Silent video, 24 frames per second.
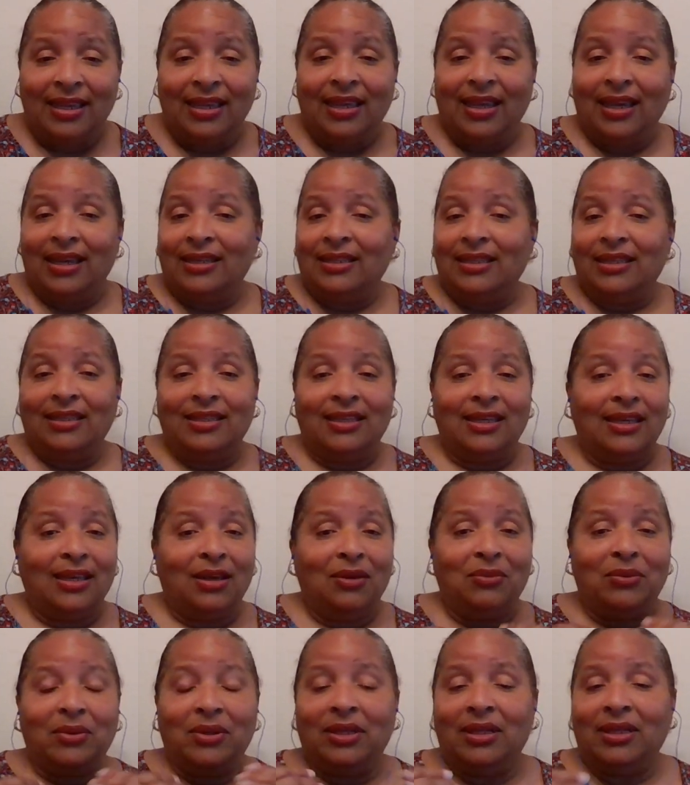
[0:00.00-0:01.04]
I didn't think I
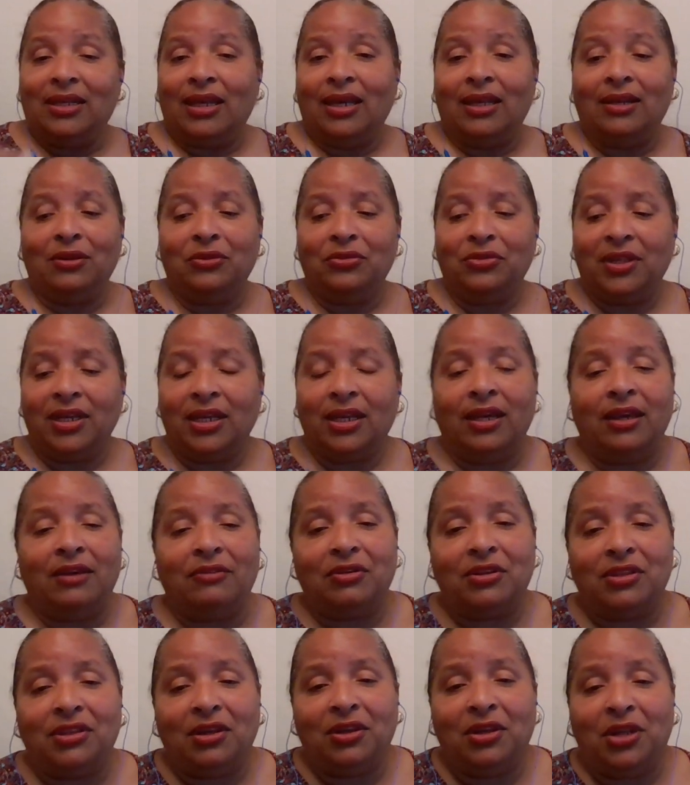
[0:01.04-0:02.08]
would. I don't think I ever
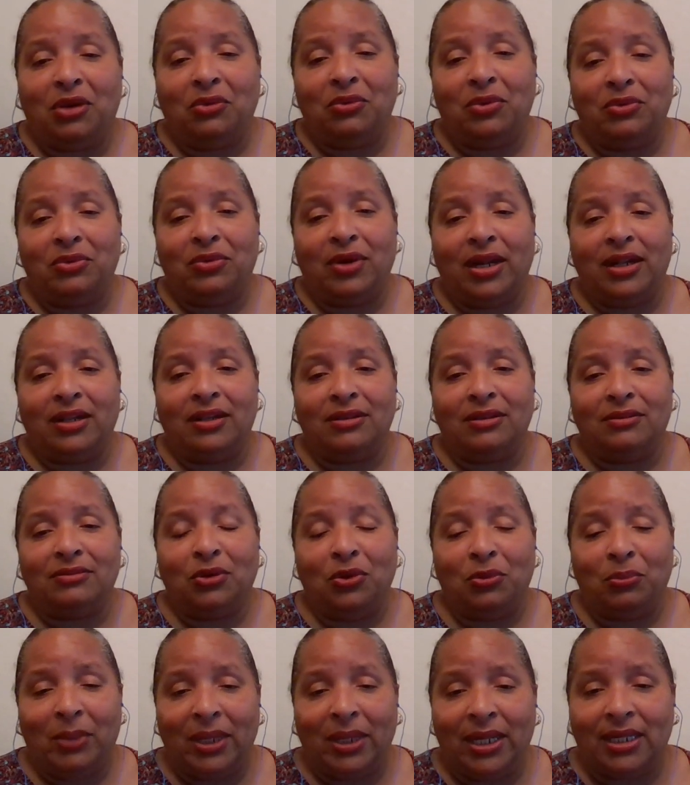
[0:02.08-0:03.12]
thought I would write
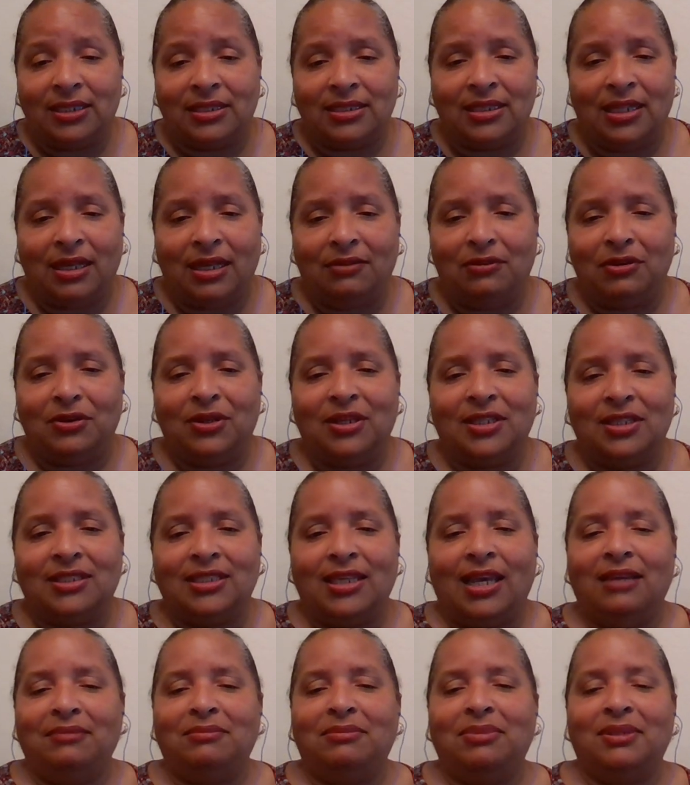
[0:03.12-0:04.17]
romance novel because
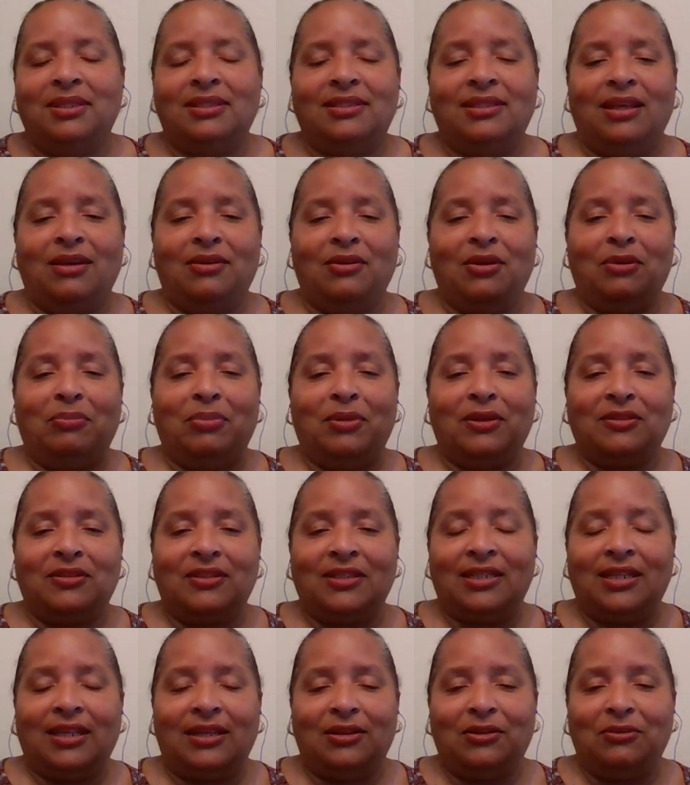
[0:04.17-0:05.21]
I'm just not a
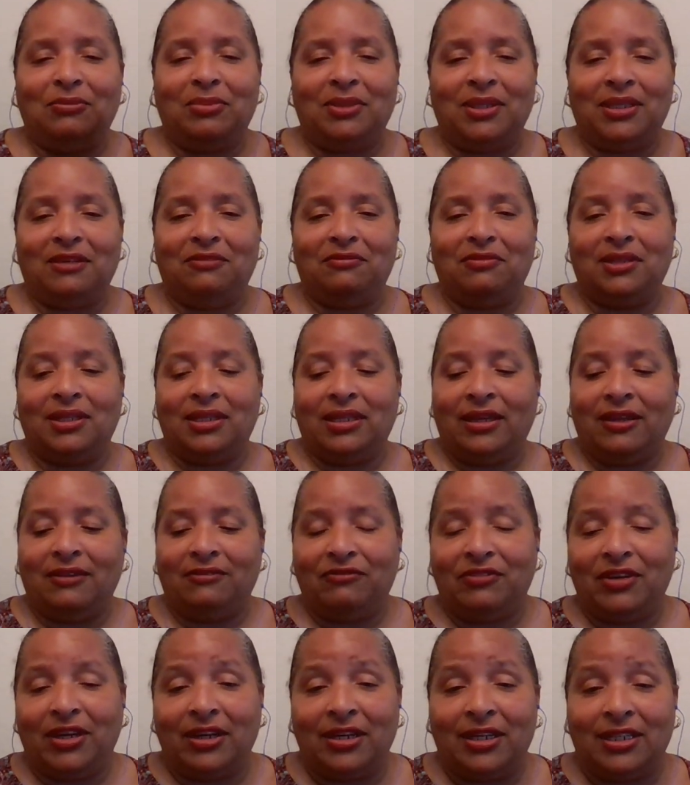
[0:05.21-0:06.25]
person. I don't believe in like
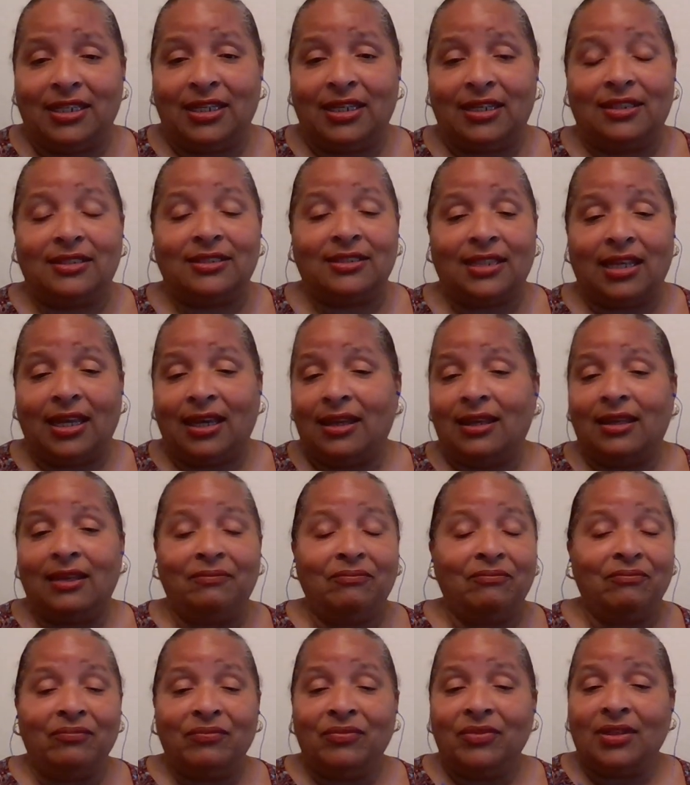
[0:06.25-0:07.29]
fairy tales.
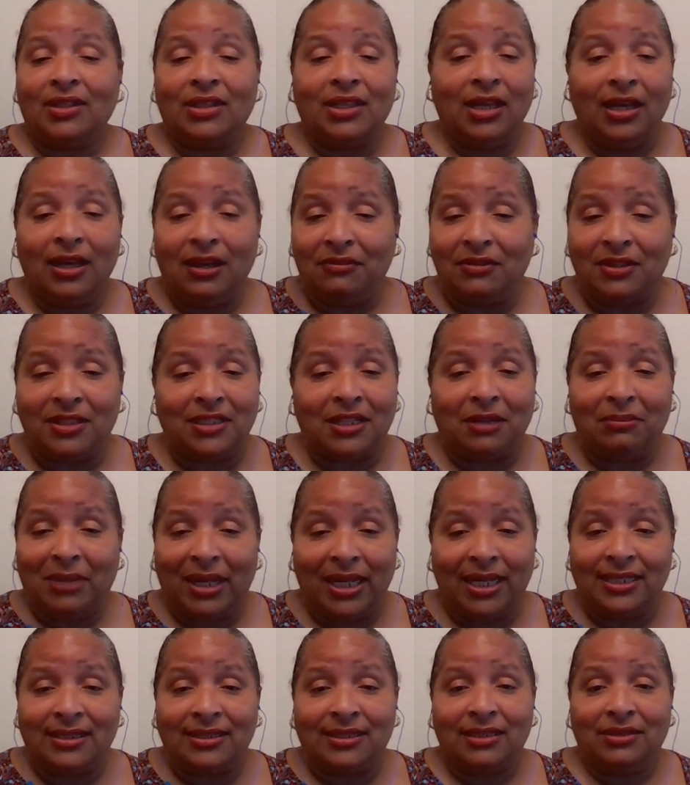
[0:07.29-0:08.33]
Love is
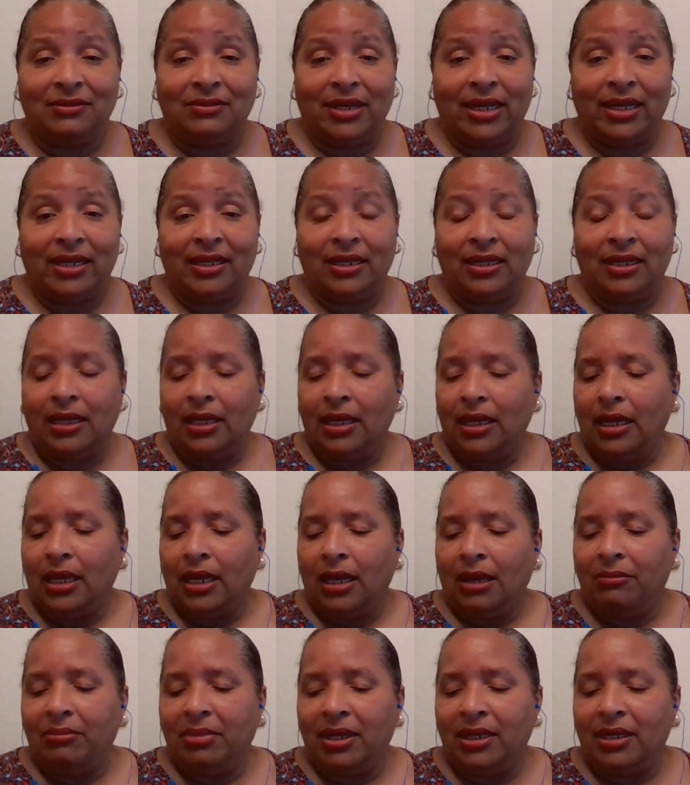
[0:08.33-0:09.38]
amazing, right?
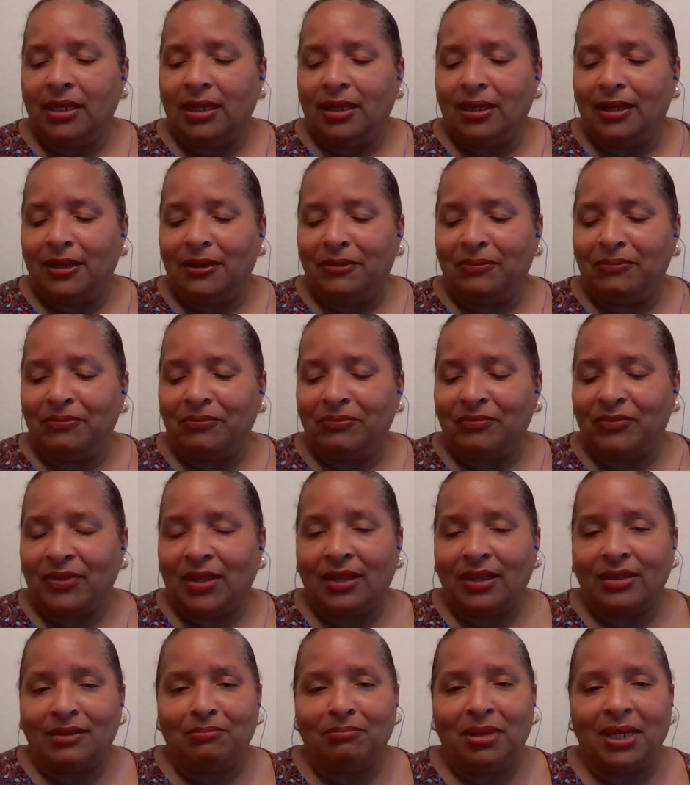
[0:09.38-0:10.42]
But um,
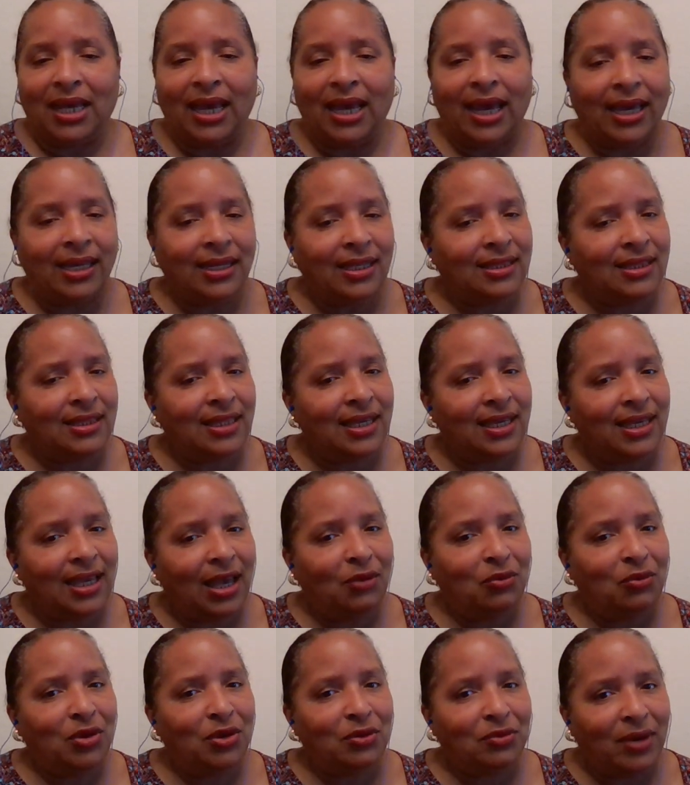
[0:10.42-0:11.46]
but I didn't think I
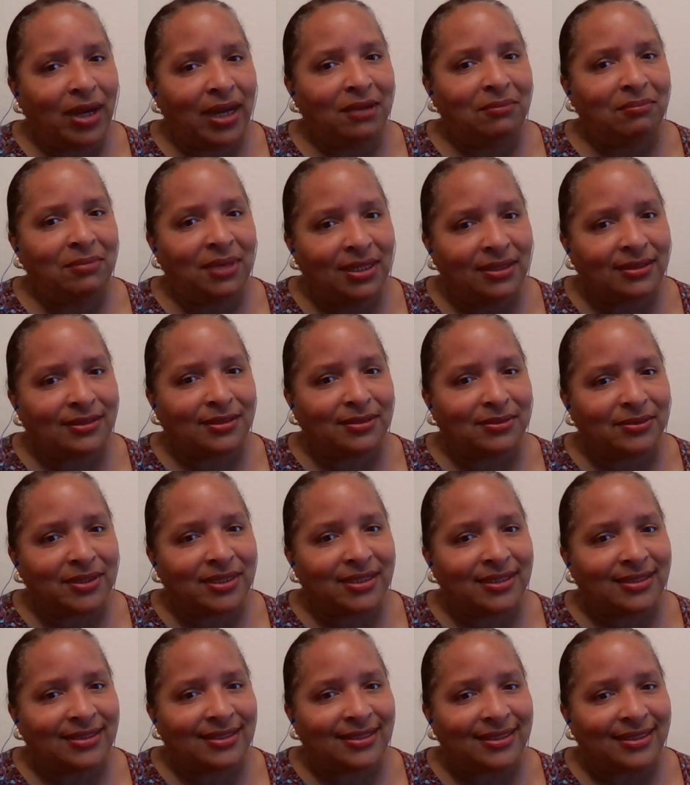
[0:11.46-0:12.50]
would write mysteries.